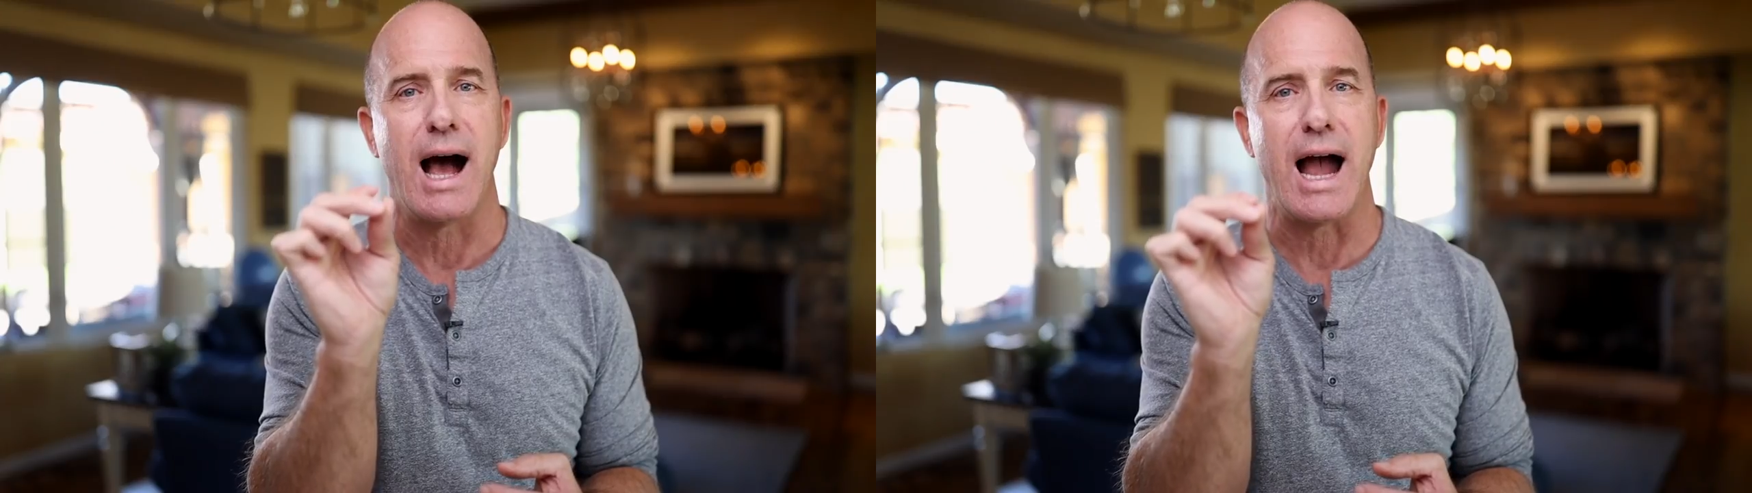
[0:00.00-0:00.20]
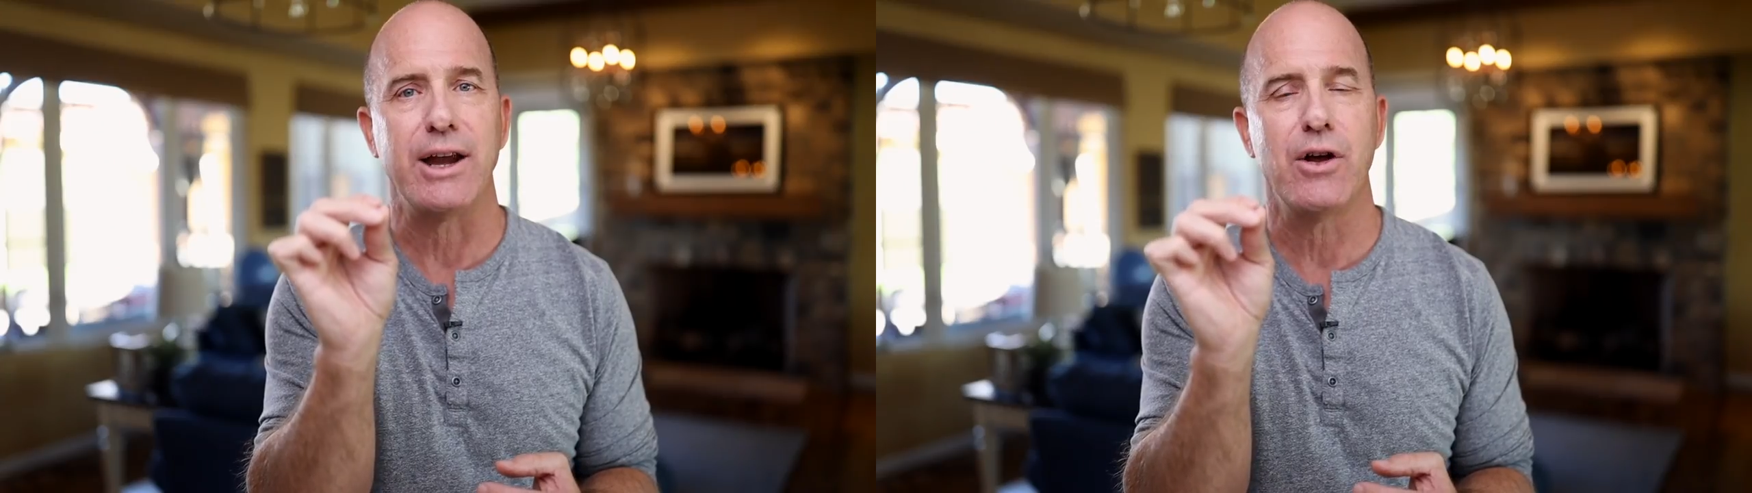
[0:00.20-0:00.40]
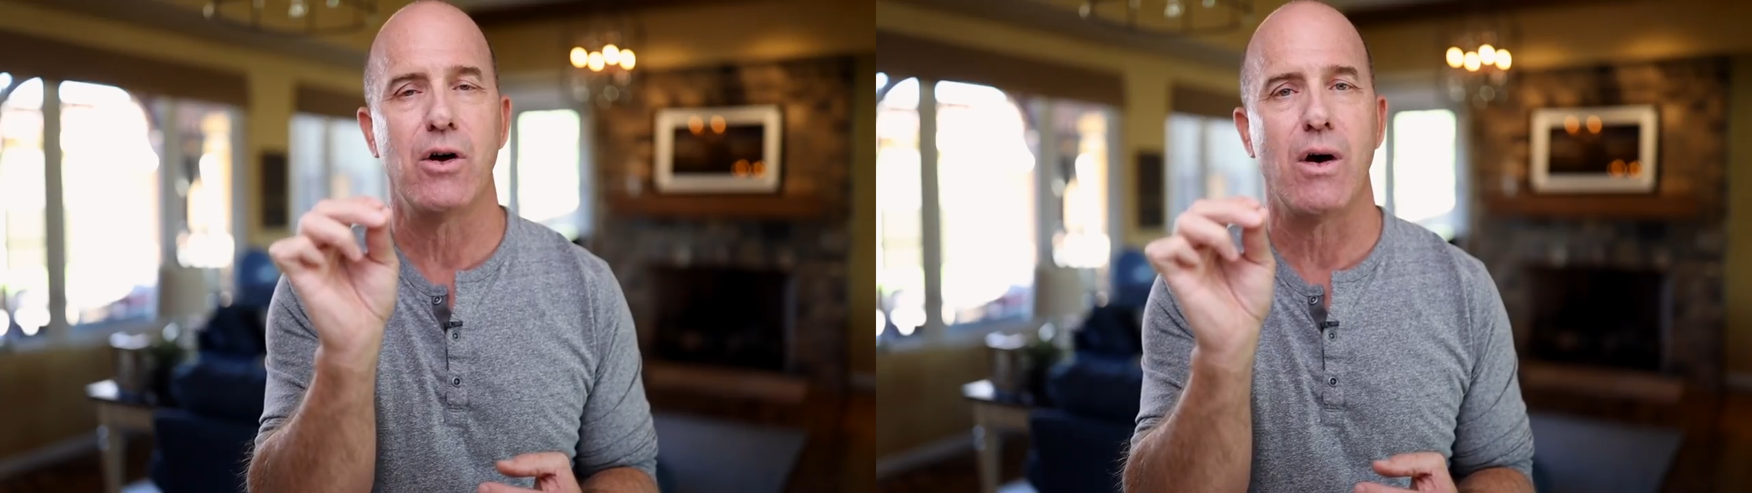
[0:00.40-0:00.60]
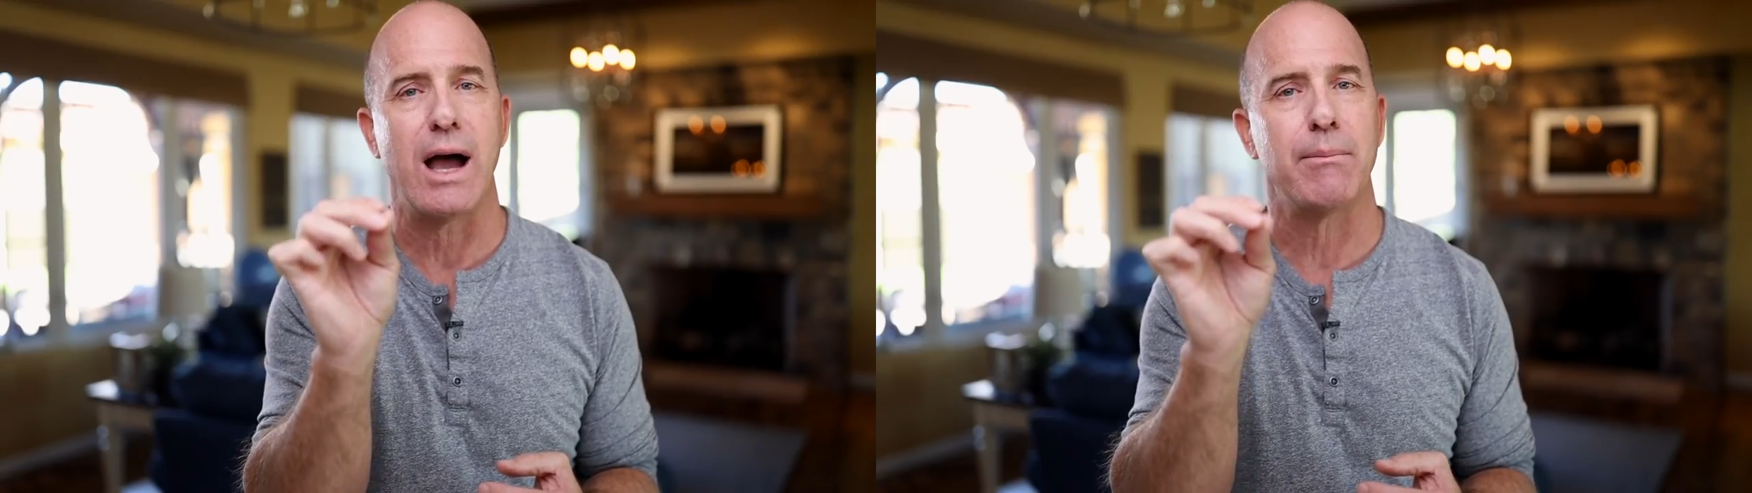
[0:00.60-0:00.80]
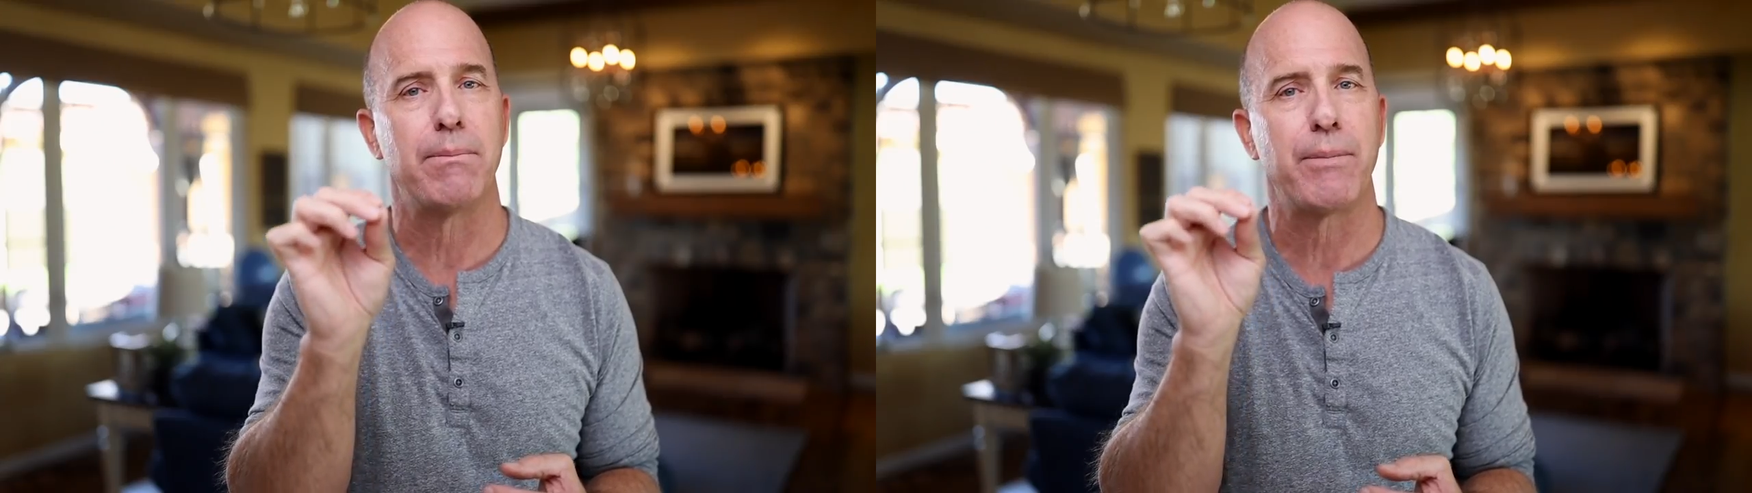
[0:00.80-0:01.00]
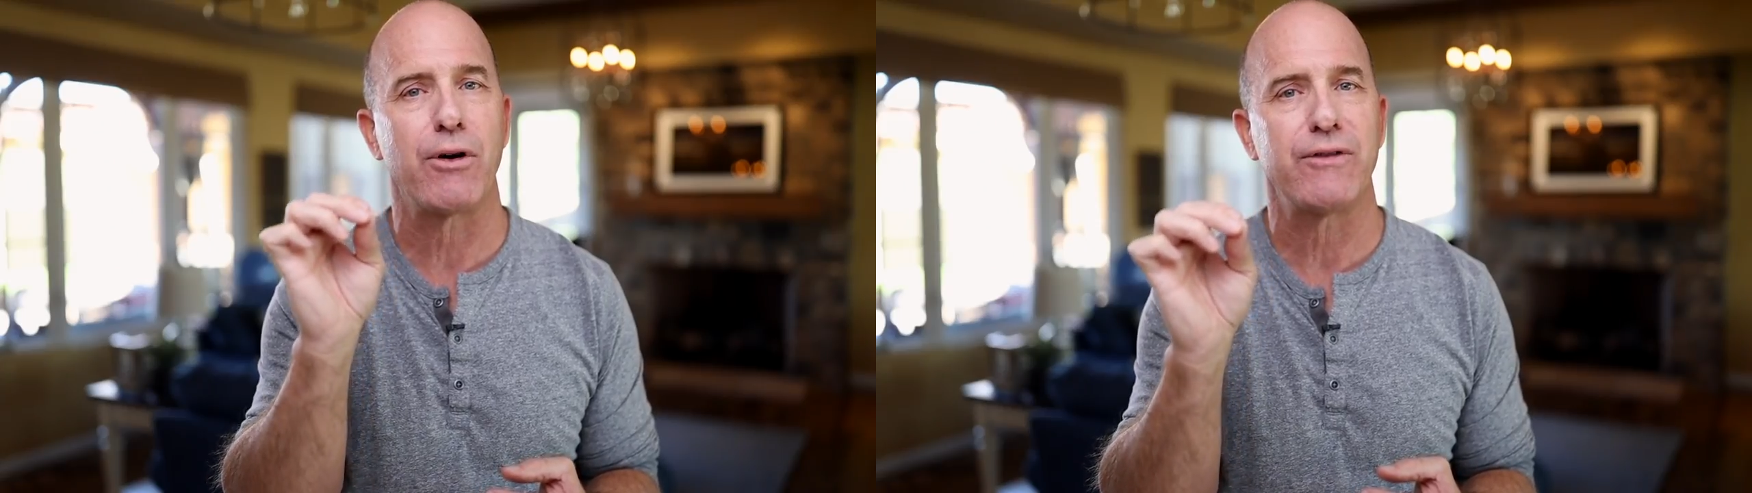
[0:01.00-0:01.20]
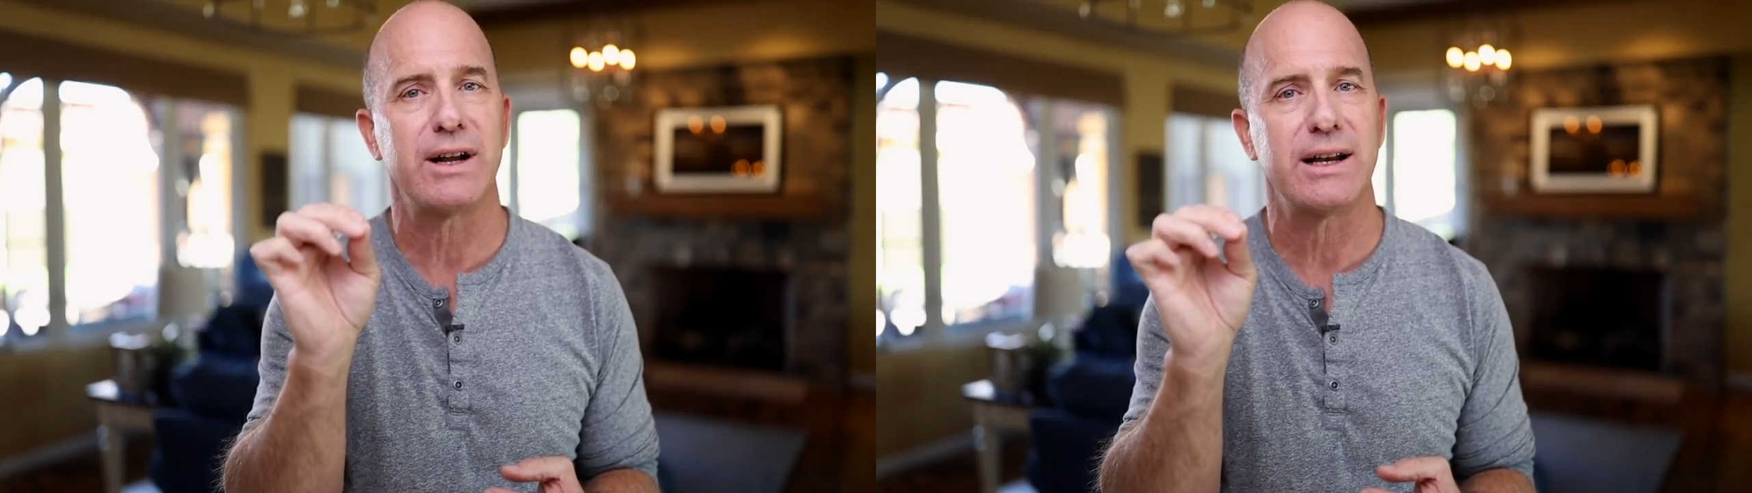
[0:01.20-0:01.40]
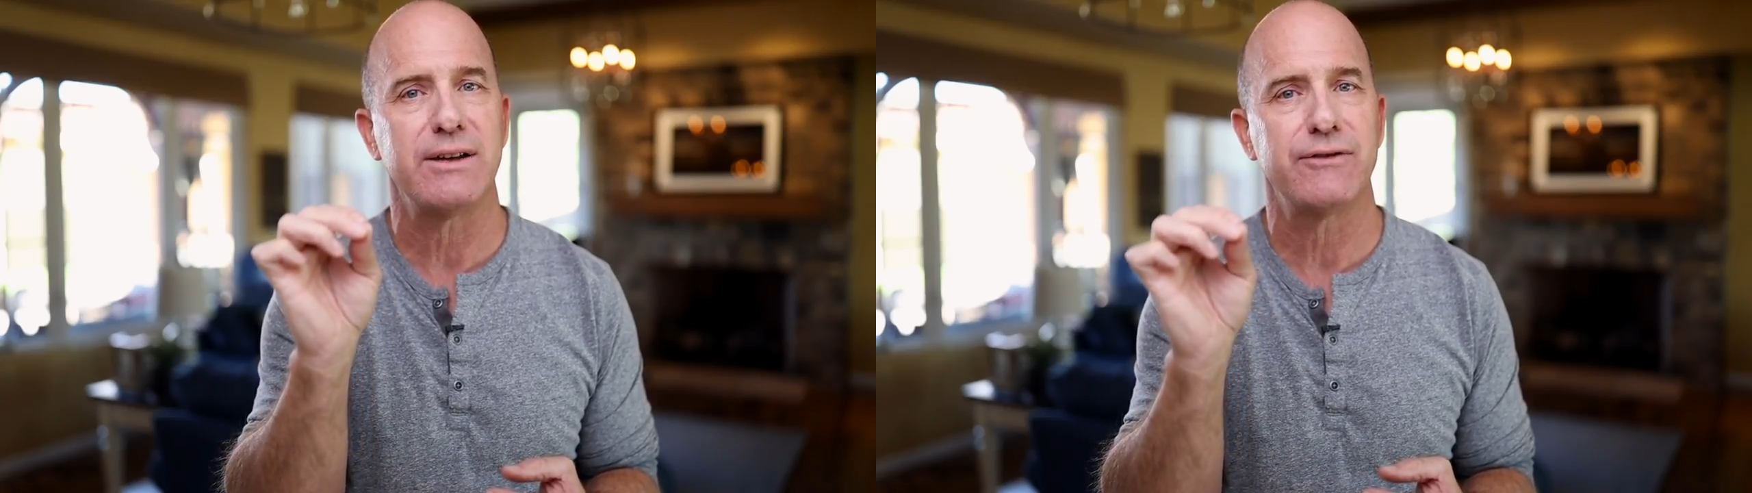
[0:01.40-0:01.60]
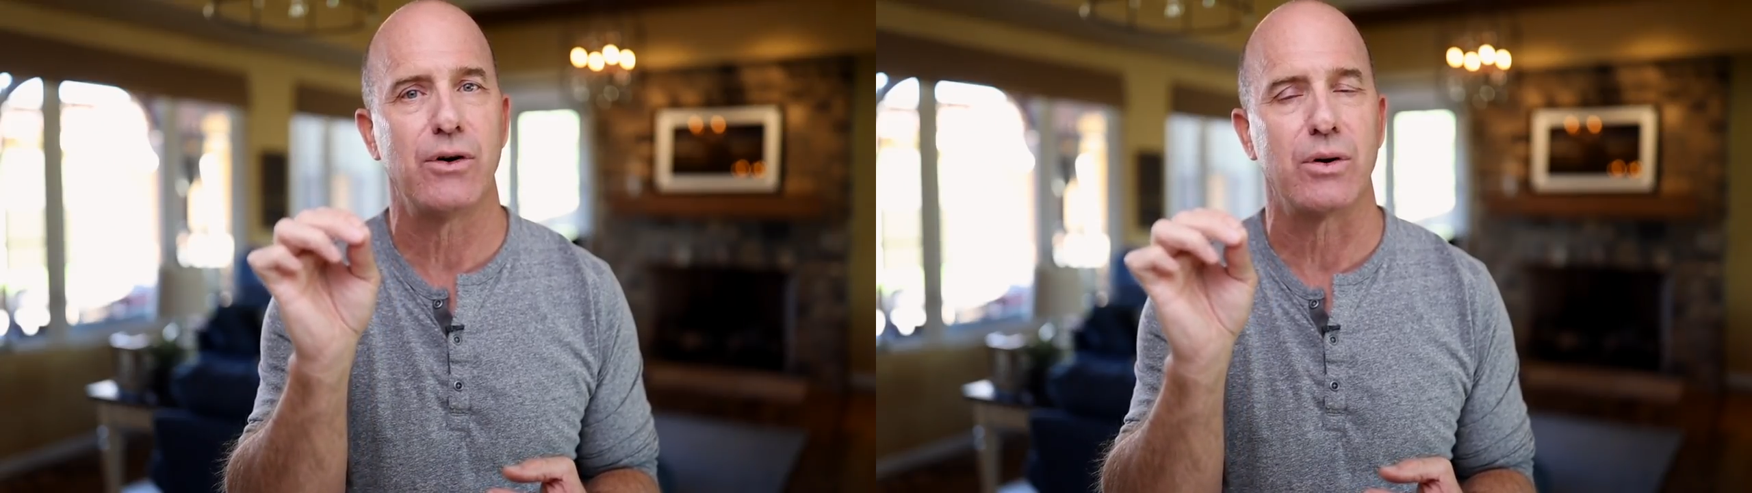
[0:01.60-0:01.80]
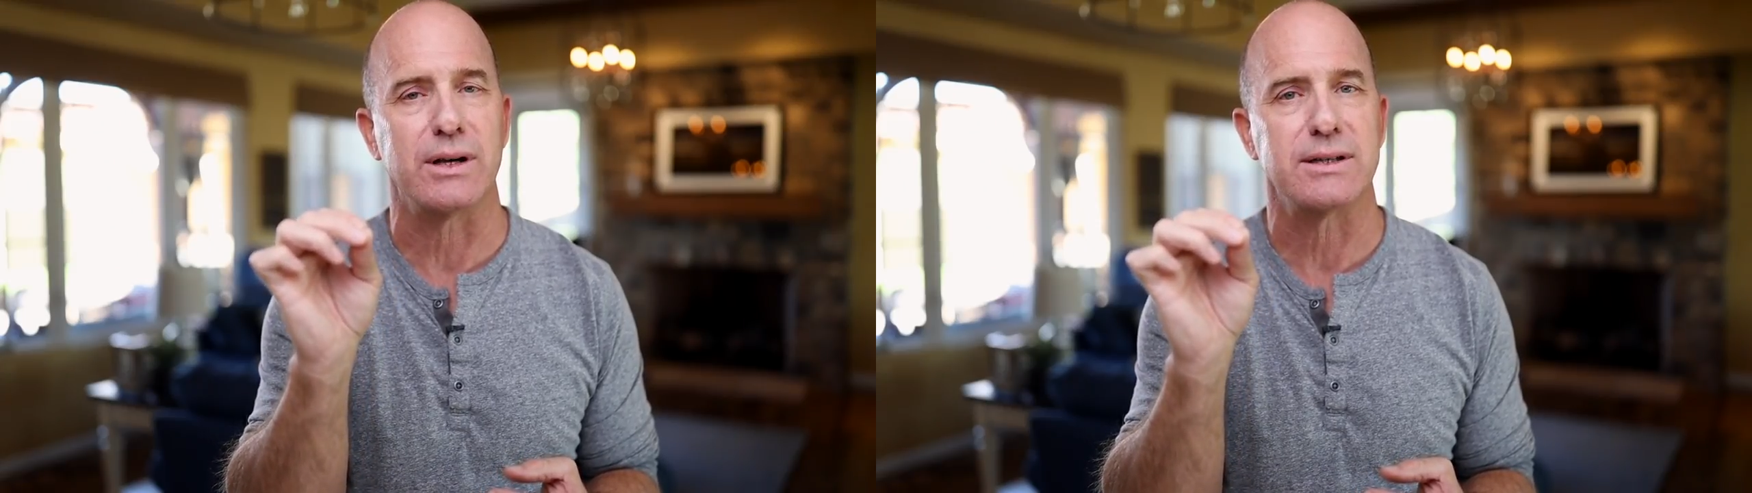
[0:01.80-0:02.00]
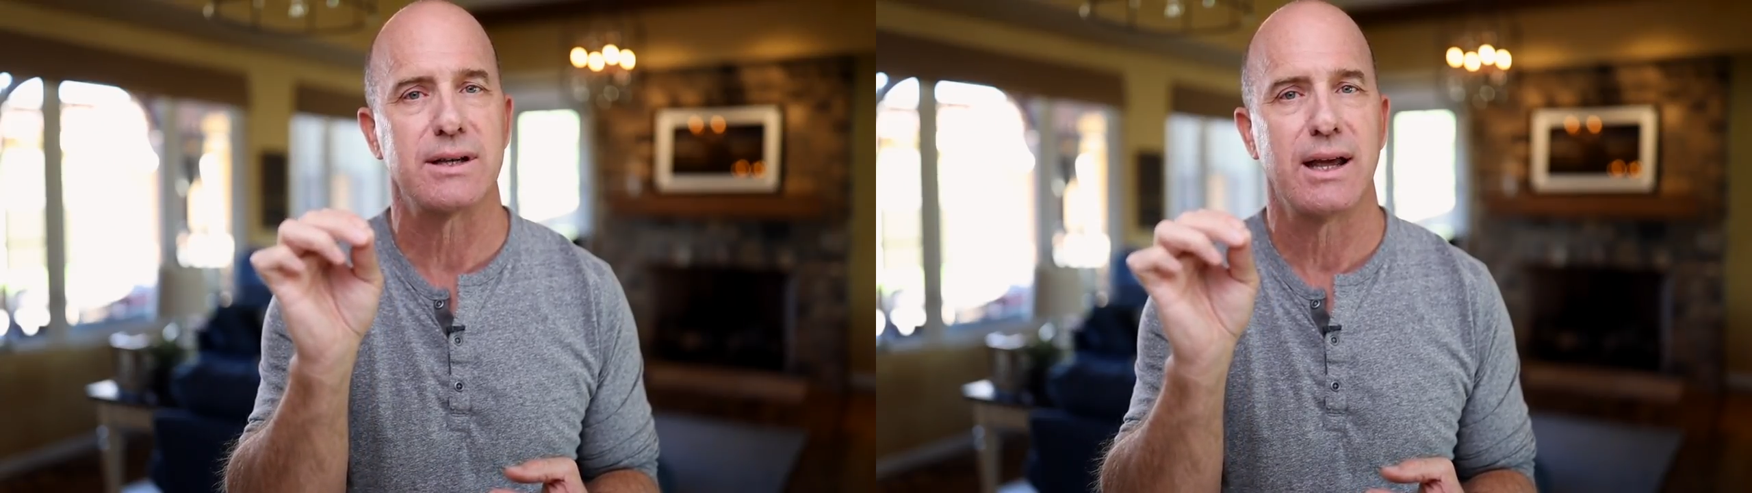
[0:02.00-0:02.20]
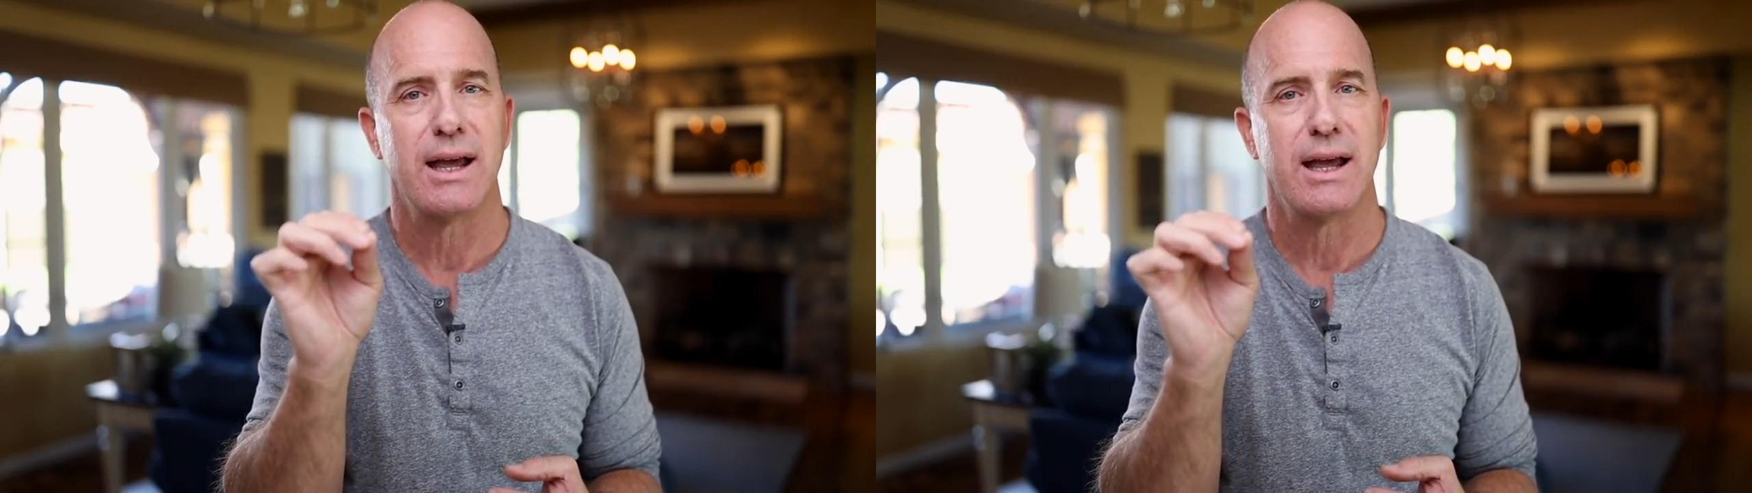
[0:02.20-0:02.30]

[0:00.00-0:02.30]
I know I'm perfectly in focus.